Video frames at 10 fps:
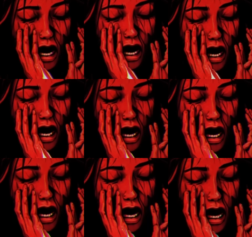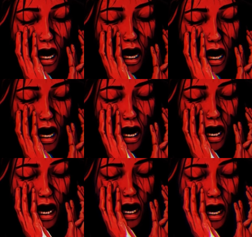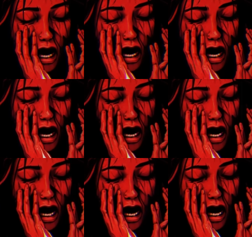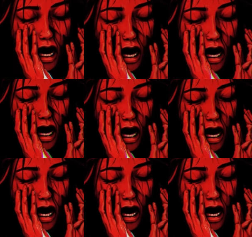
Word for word: music blasted into ears and boomed through bones.